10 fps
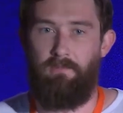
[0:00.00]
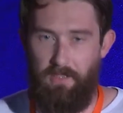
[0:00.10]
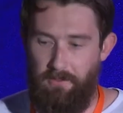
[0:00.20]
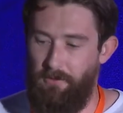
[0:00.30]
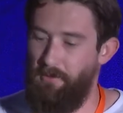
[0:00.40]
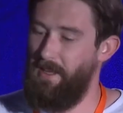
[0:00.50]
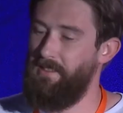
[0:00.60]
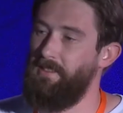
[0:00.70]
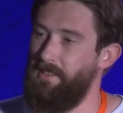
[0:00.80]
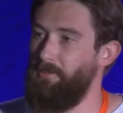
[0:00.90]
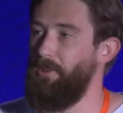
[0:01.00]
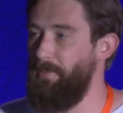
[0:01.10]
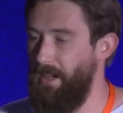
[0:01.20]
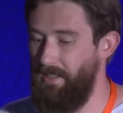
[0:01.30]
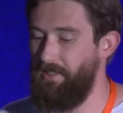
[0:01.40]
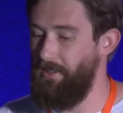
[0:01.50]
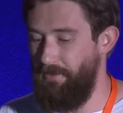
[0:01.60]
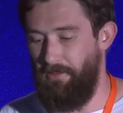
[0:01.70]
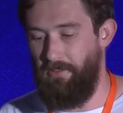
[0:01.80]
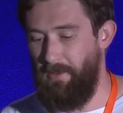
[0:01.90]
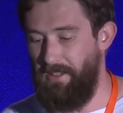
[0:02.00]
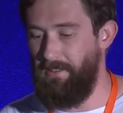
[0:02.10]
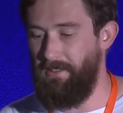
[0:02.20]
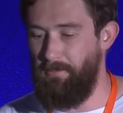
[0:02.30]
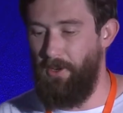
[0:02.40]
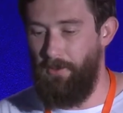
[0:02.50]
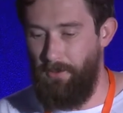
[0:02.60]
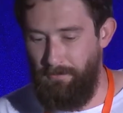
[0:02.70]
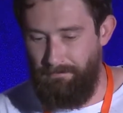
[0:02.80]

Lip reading: give you the maintenance mode page if you're in maintenance mode.